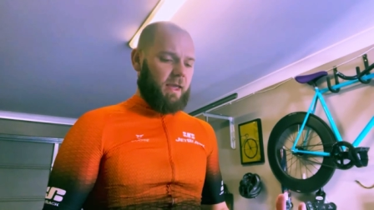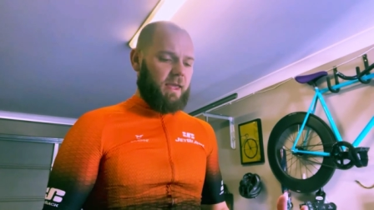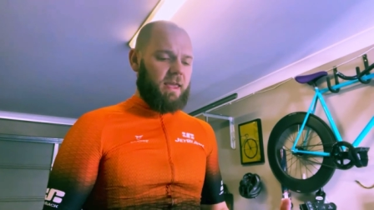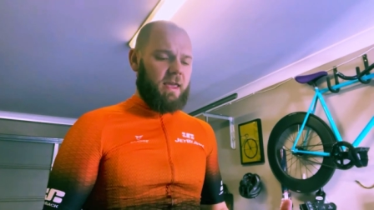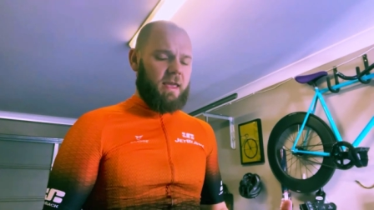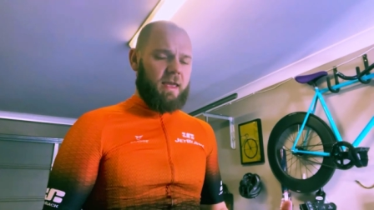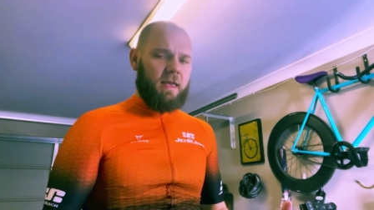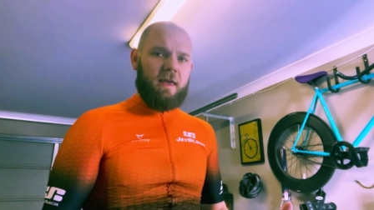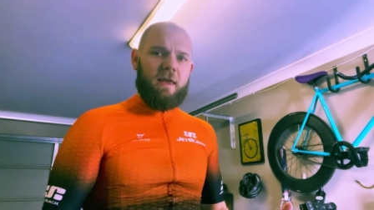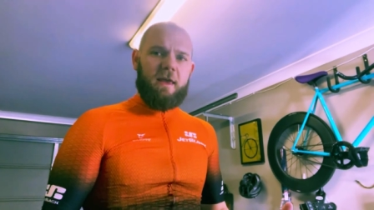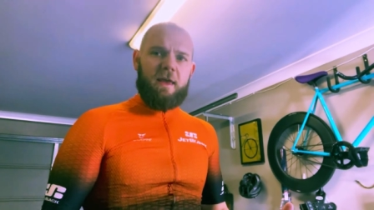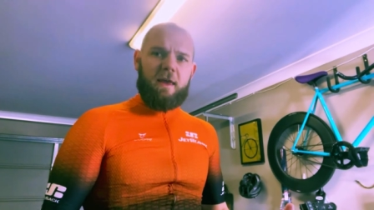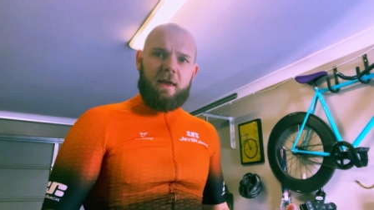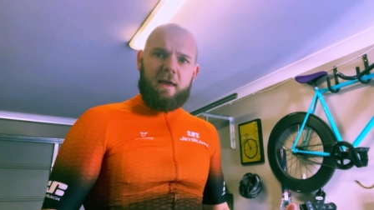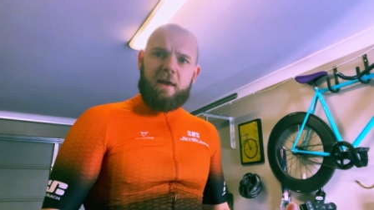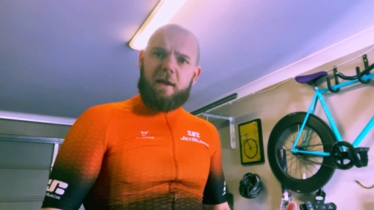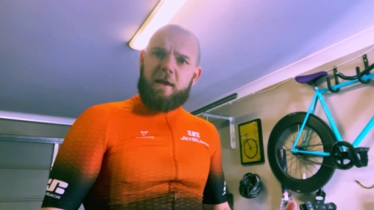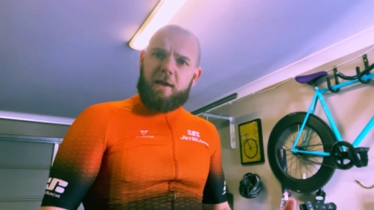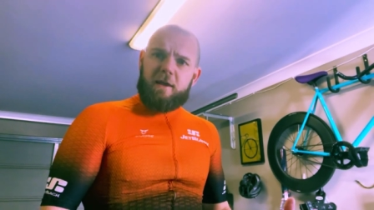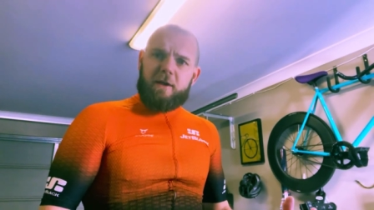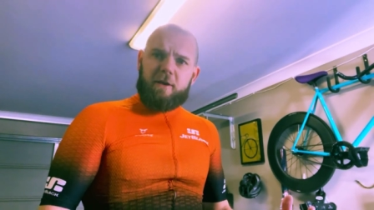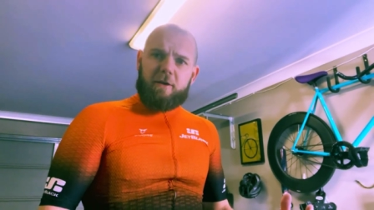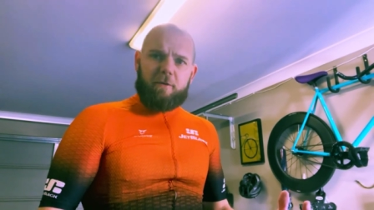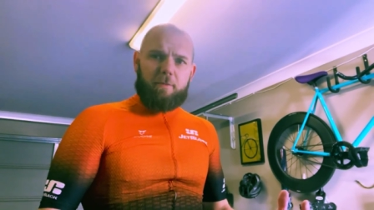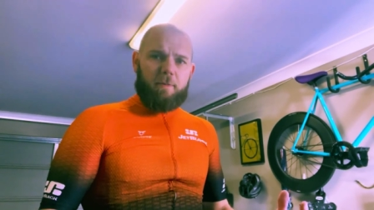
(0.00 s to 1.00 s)
You can
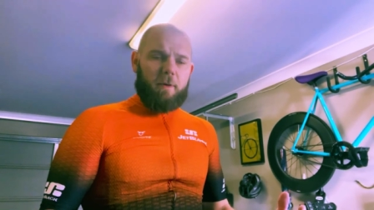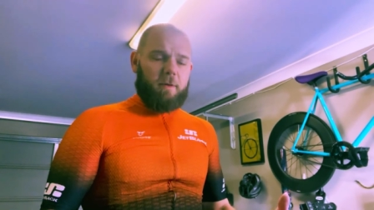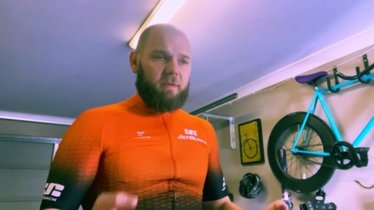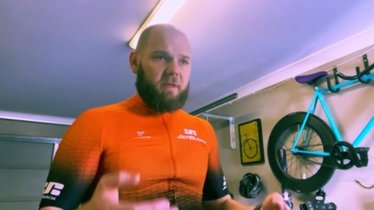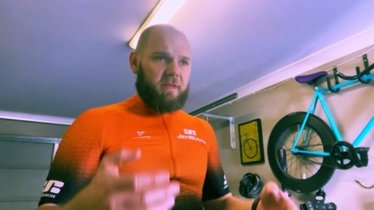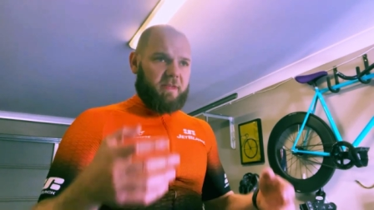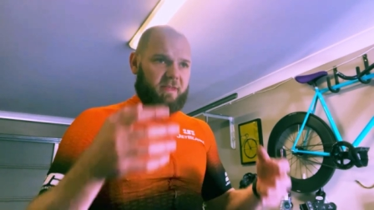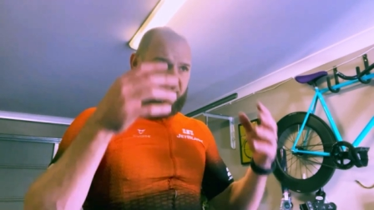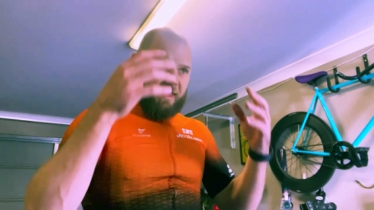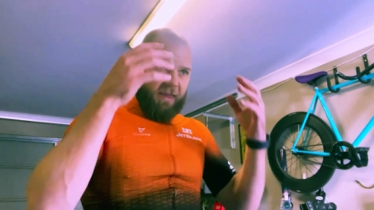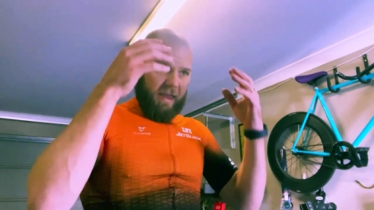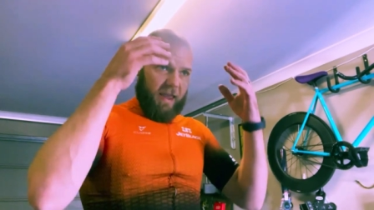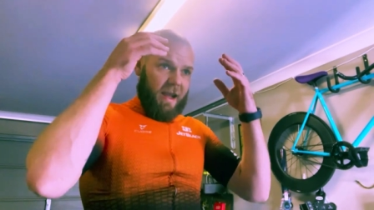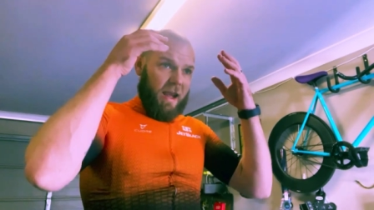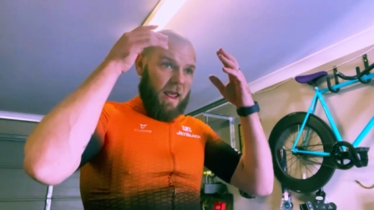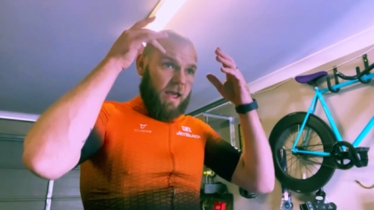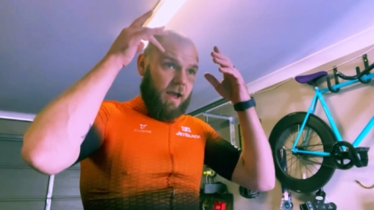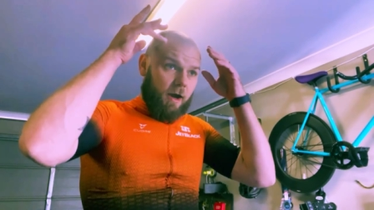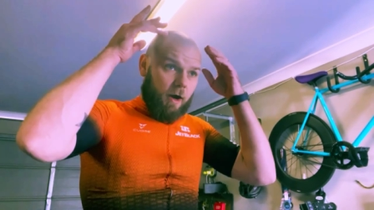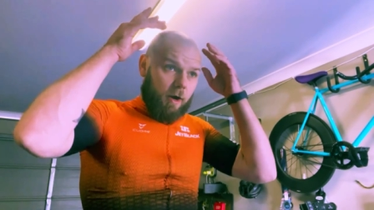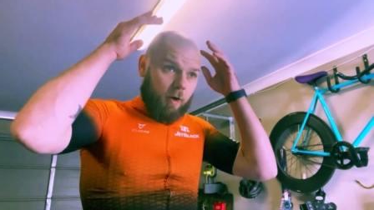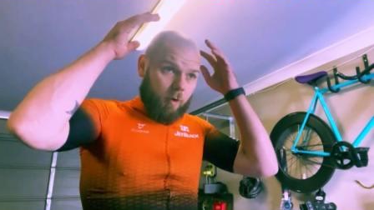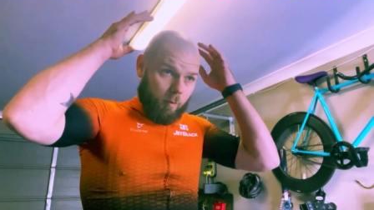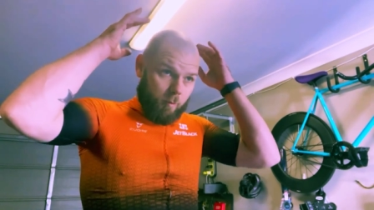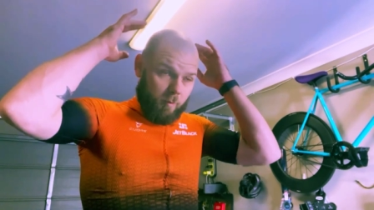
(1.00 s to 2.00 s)
probably see it
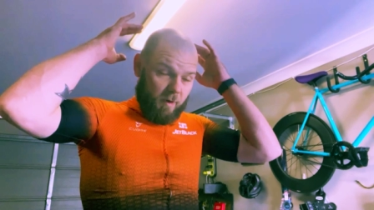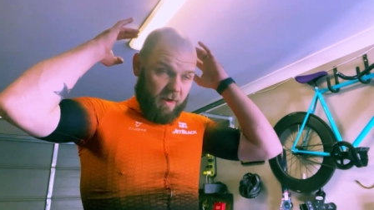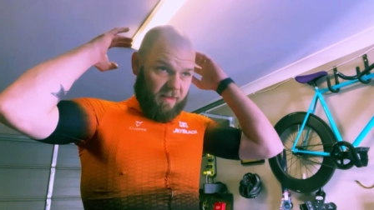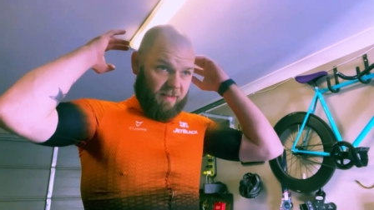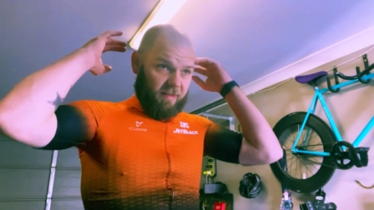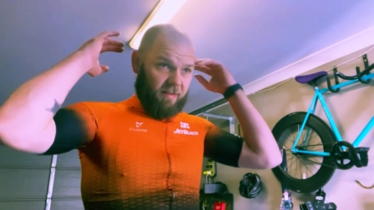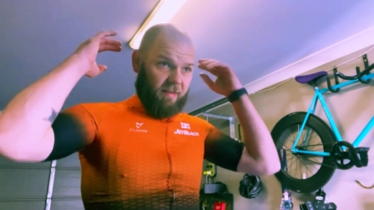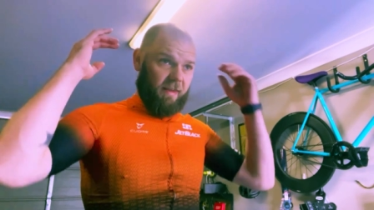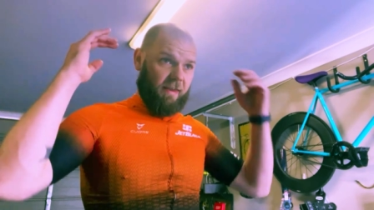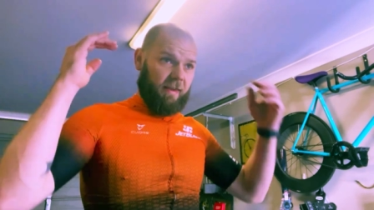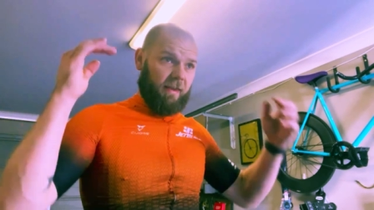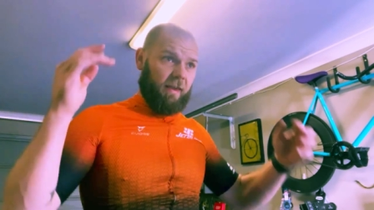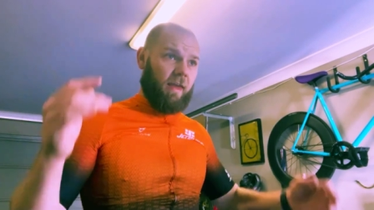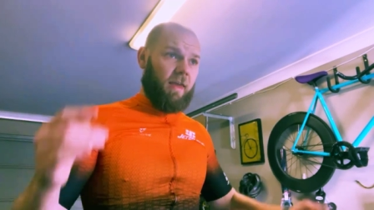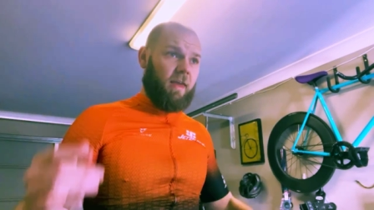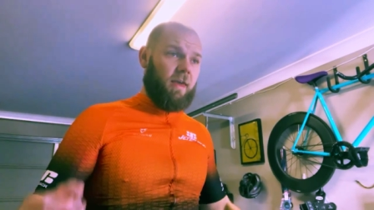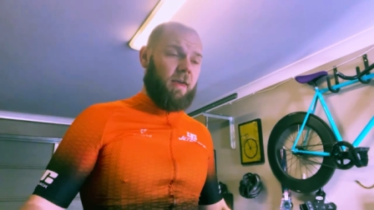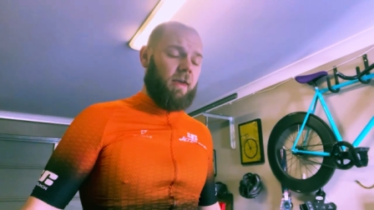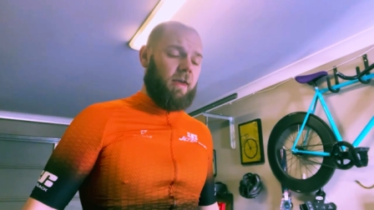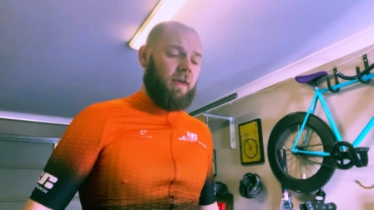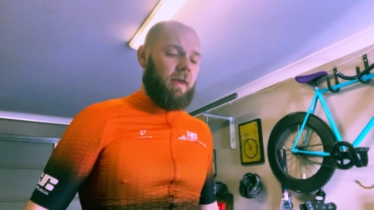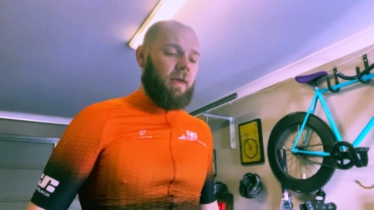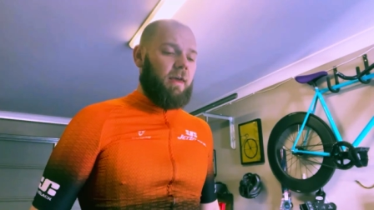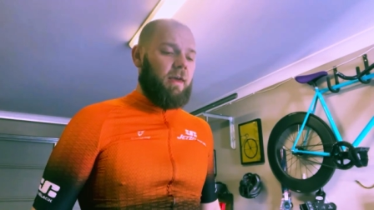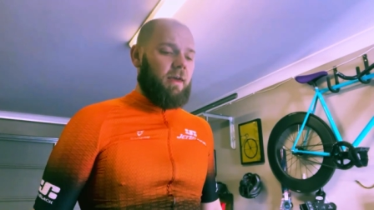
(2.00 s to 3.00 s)
whistling
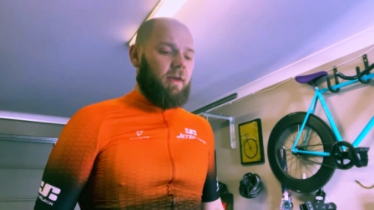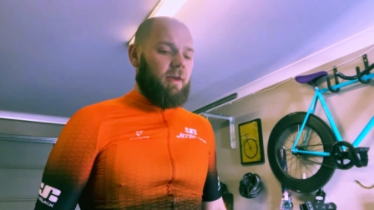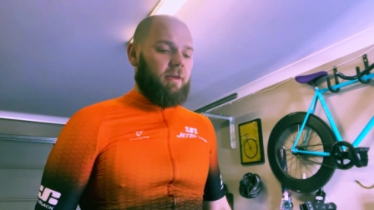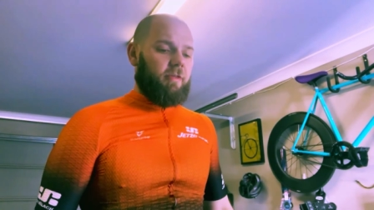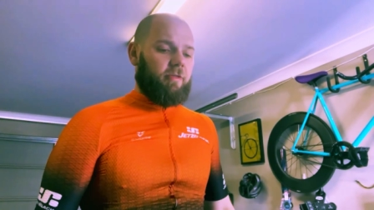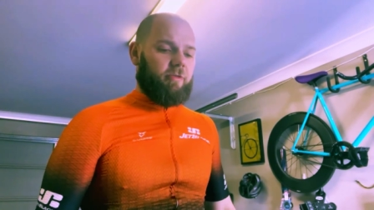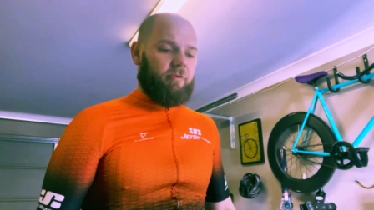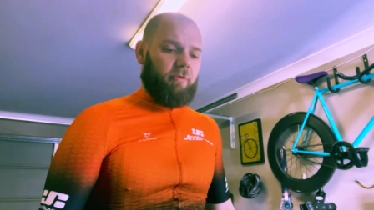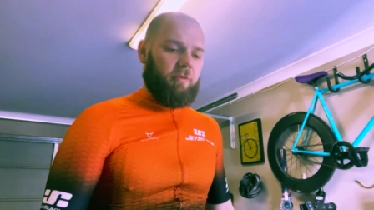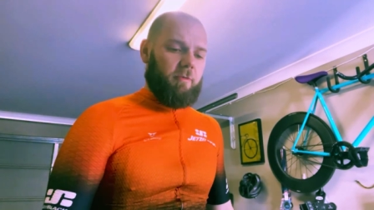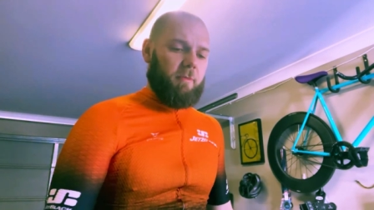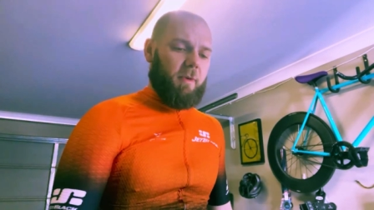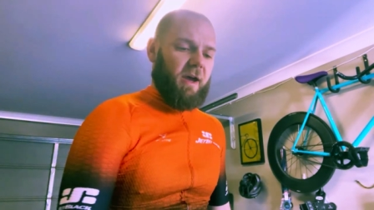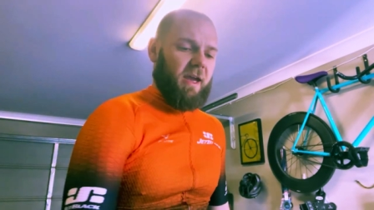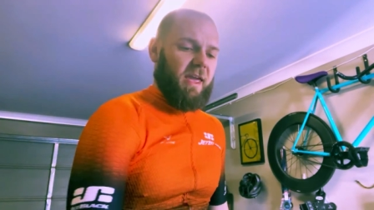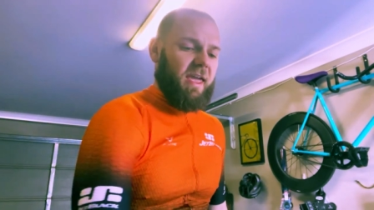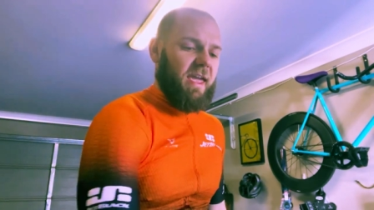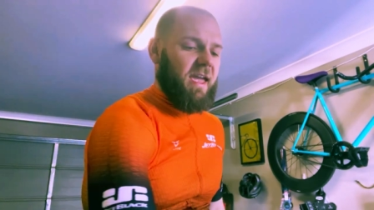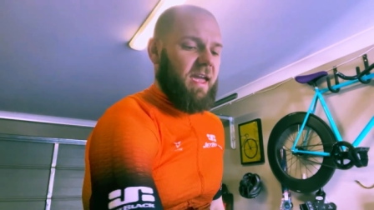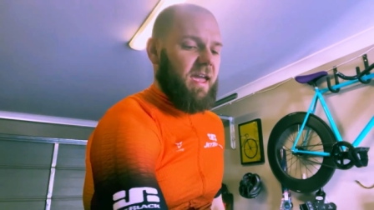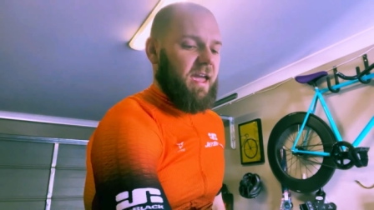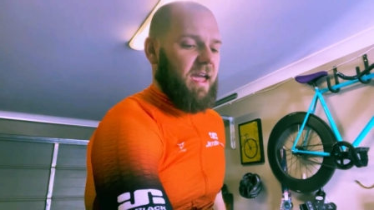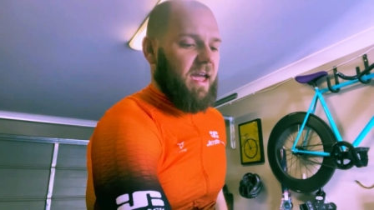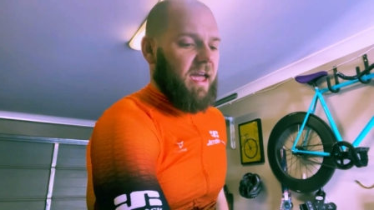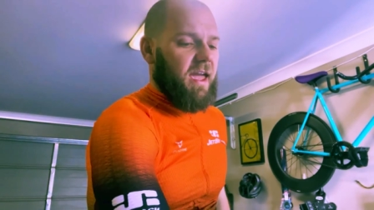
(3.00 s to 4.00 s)
through my
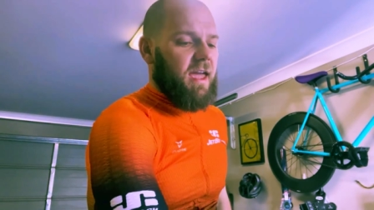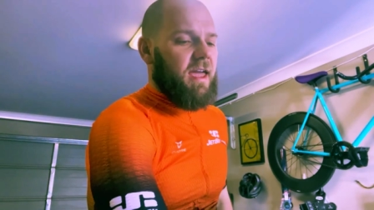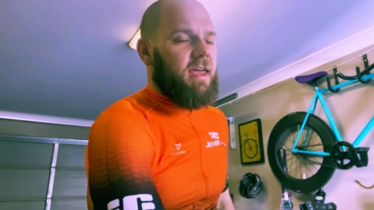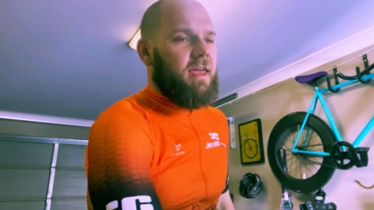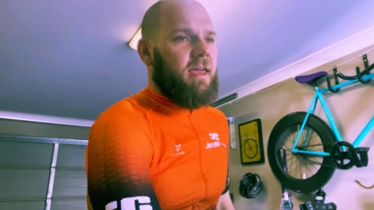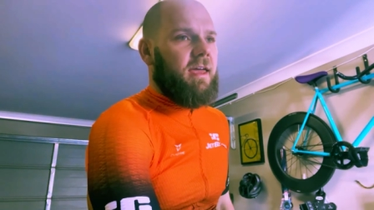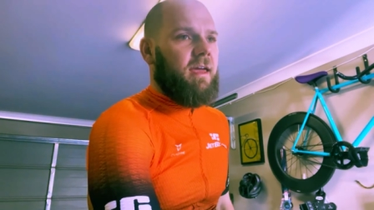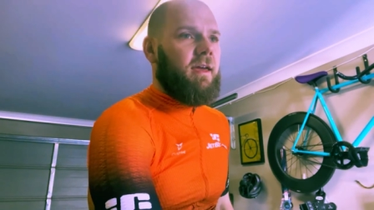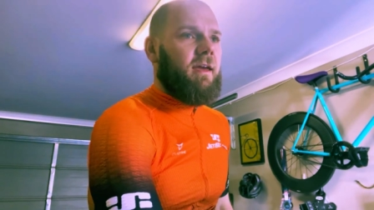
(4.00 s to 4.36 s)
hair.